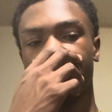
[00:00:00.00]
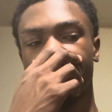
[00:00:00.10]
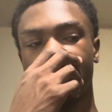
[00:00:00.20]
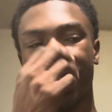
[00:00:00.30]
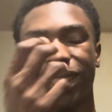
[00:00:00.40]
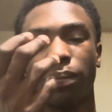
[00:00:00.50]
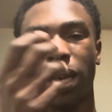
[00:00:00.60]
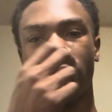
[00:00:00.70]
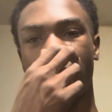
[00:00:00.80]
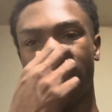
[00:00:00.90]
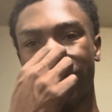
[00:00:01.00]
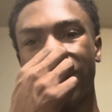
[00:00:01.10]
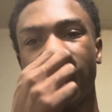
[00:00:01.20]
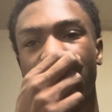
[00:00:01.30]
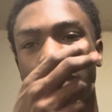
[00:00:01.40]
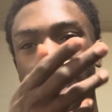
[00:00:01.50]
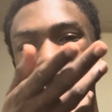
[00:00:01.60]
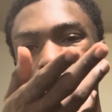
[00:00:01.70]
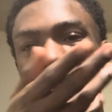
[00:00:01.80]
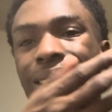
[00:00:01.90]
That's about it. I think everybody
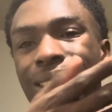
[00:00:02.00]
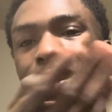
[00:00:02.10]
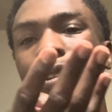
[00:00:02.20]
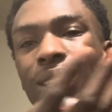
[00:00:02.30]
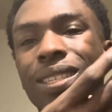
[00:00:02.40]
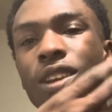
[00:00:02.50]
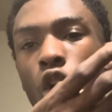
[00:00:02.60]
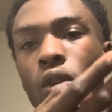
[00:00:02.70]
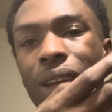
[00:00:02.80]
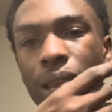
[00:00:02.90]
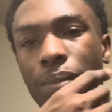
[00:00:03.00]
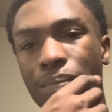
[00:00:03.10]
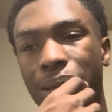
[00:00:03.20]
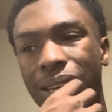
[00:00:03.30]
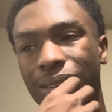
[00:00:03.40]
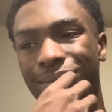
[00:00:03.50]
else has literally already been beaten.